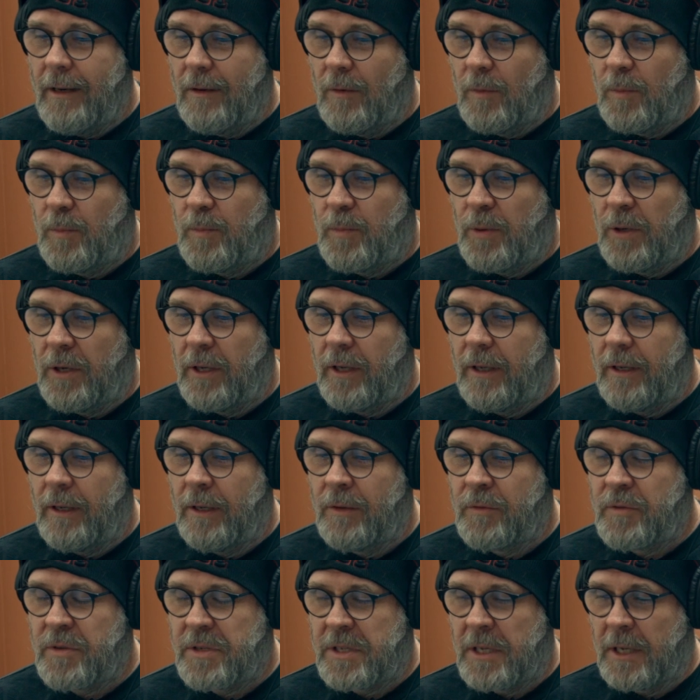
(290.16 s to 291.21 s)
a pretty
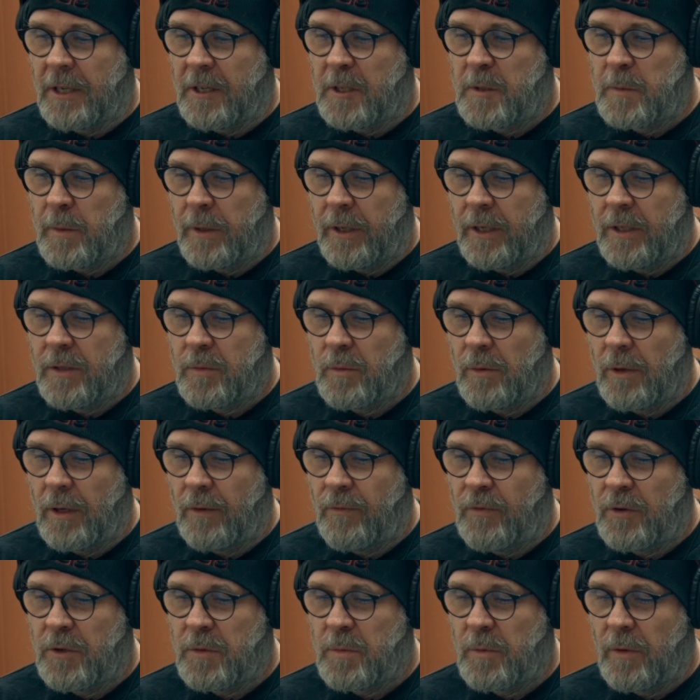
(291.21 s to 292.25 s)
interesting experience when I
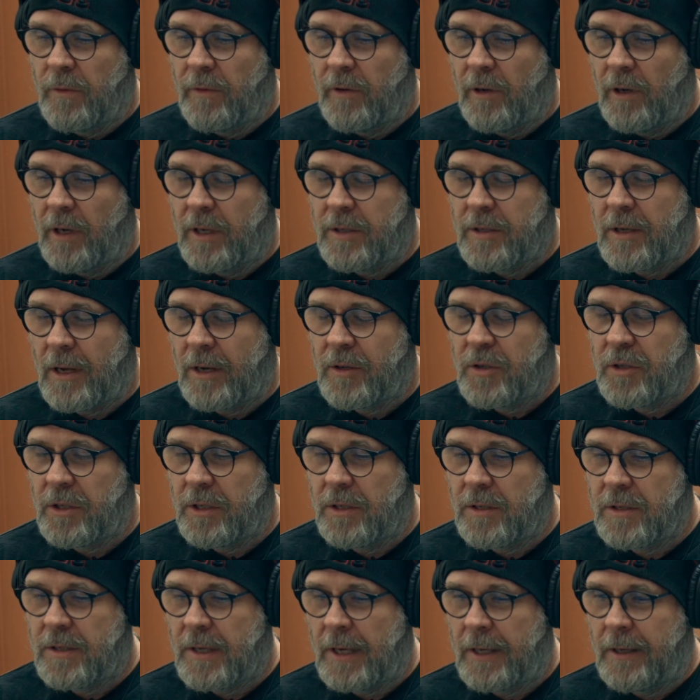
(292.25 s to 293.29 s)
first moved here because I actually
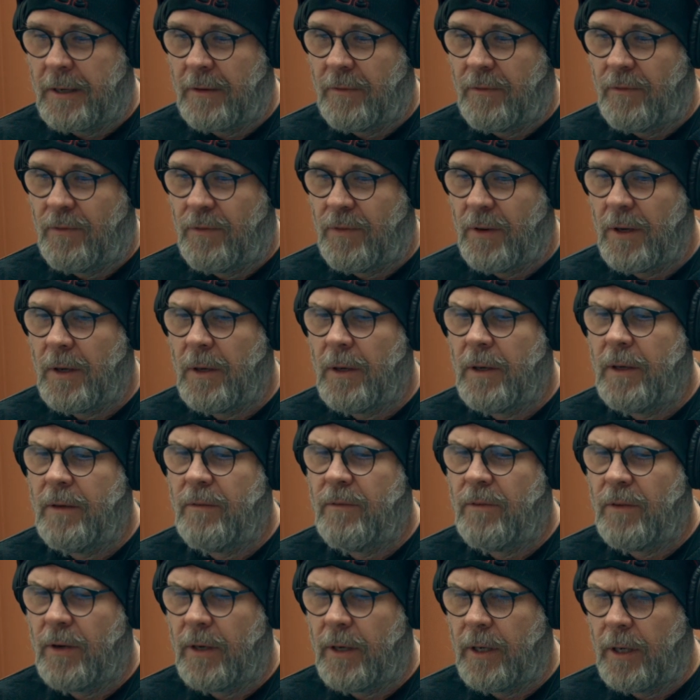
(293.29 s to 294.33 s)
decided very,
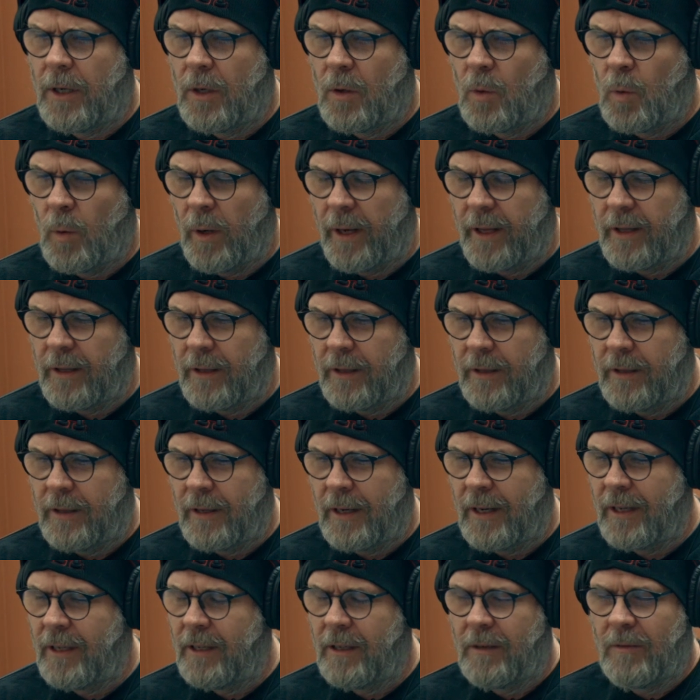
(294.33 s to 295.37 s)
very quickly that
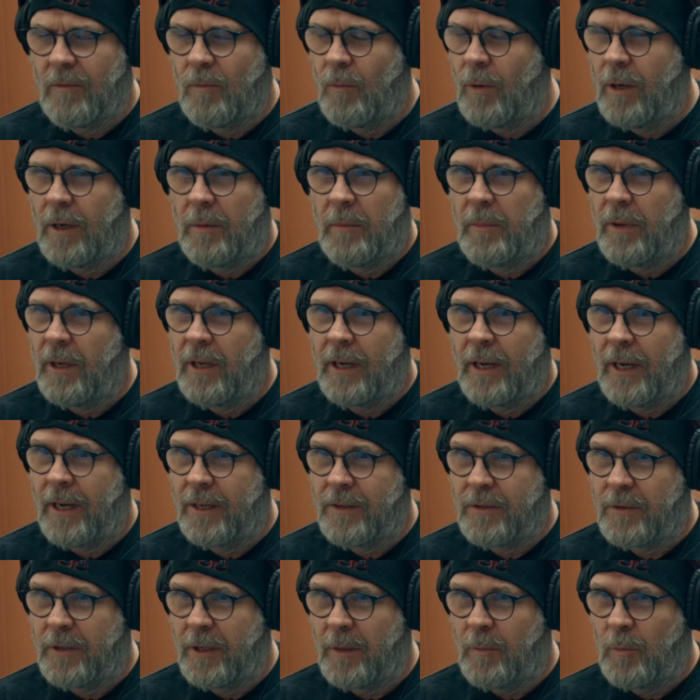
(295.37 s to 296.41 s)
I didn't want to be an
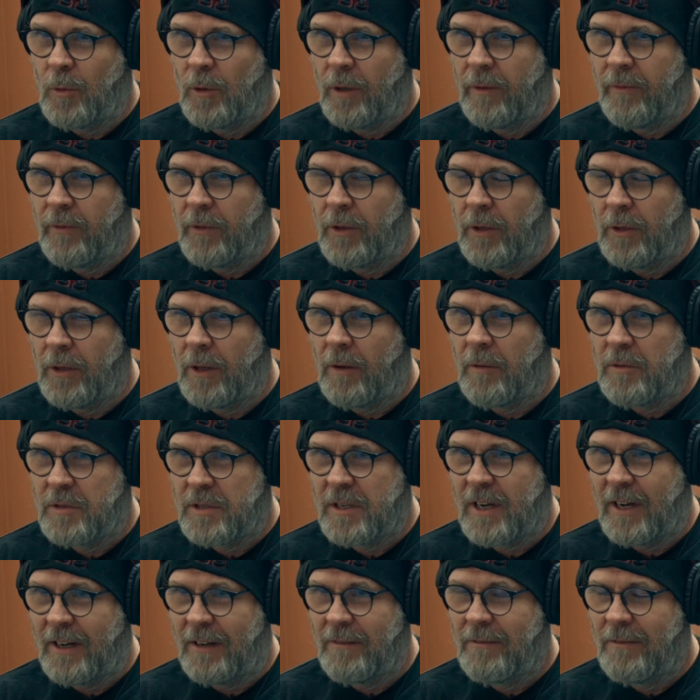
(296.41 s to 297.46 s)
actor anymore, even though that was
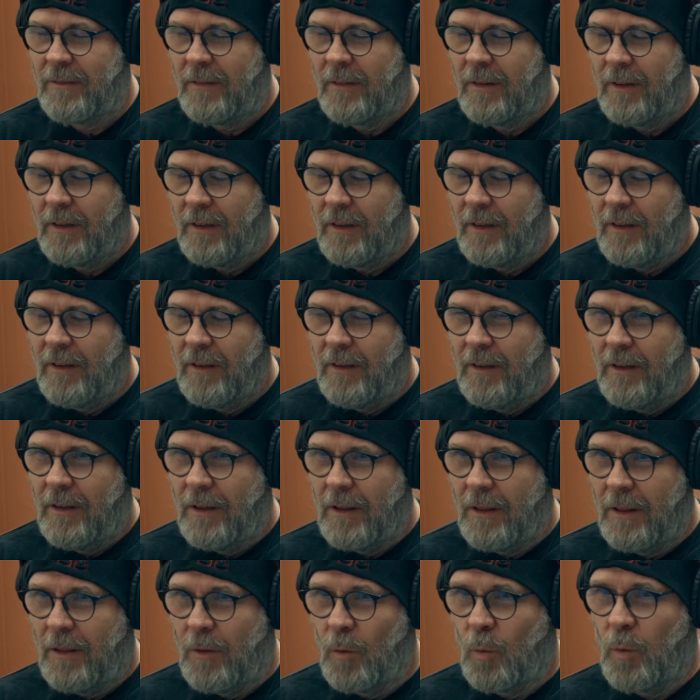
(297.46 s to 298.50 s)
kind of
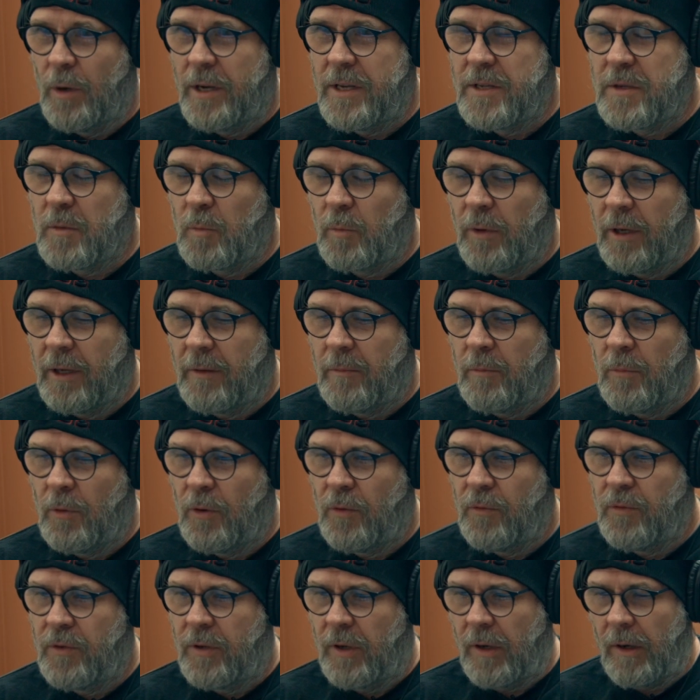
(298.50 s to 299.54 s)
the reason we had
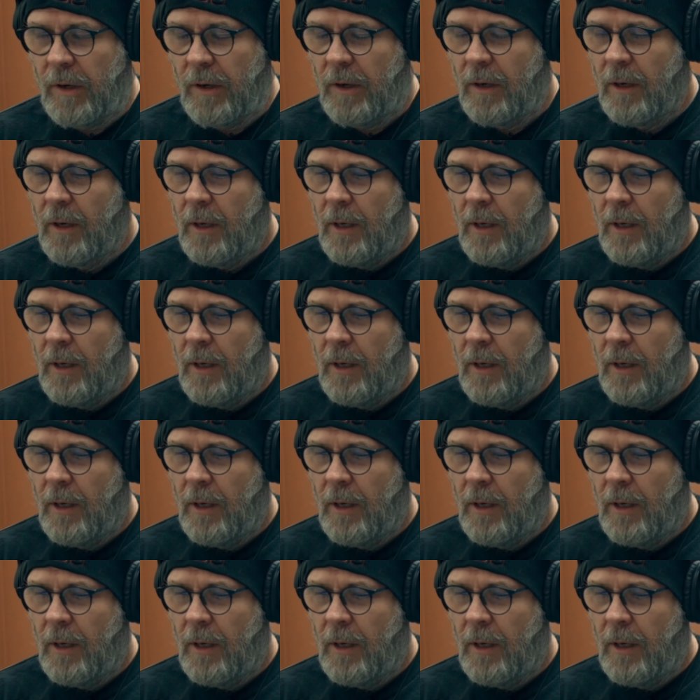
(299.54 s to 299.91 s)
moved here.